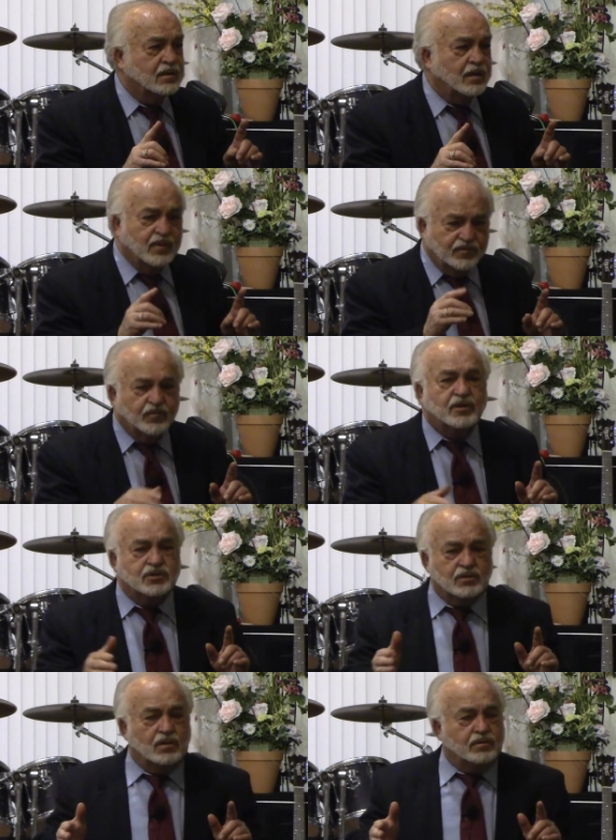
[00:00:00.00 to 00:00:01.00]
I'm
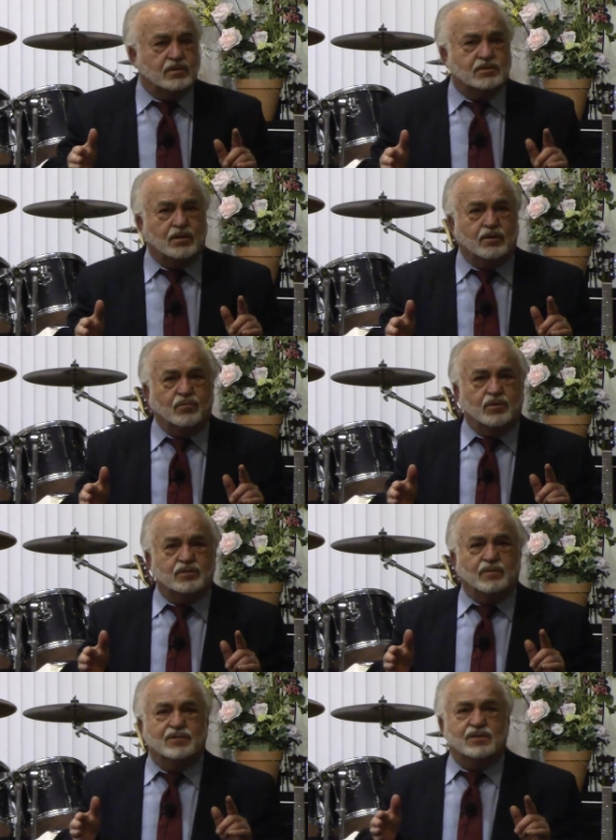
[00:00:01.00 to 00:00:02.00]
infringing on this Sunday
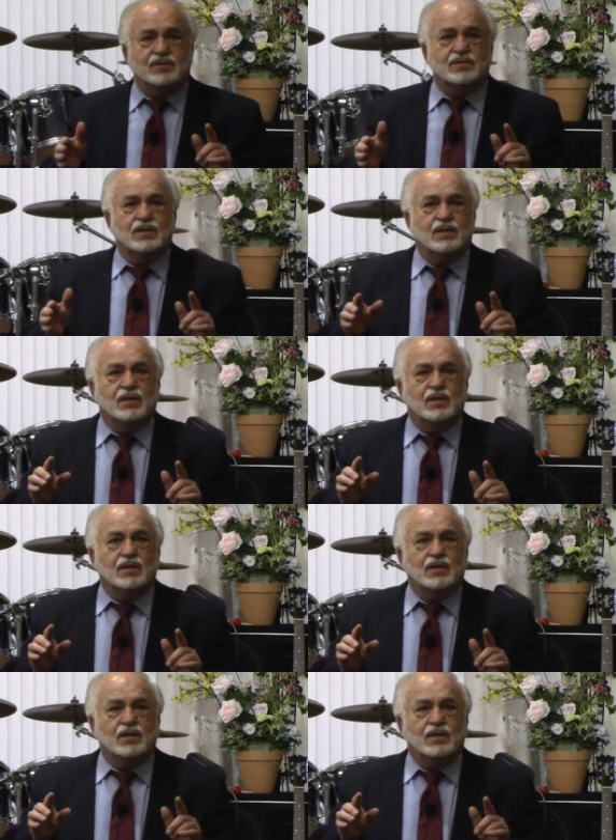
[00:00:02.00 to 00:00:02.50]
morning's message.